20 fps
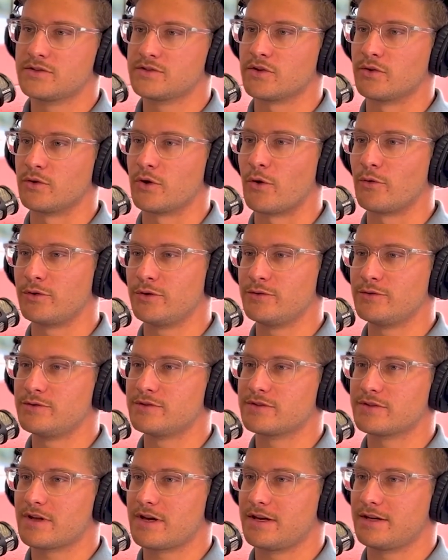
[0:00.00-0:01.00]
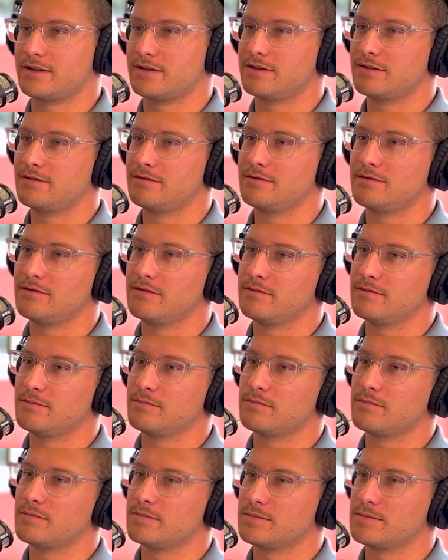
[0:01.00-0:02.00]
so don't use like
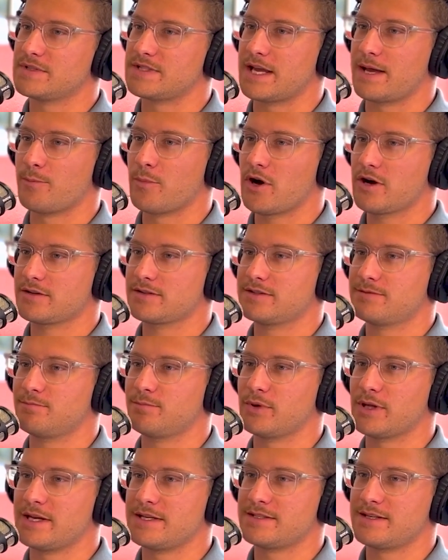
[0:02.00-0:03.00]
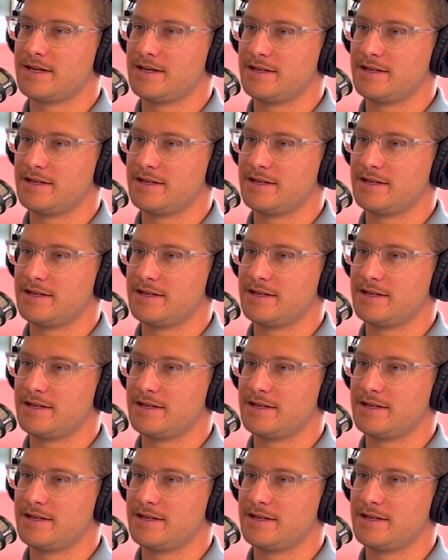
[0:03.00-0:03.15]
sandbox play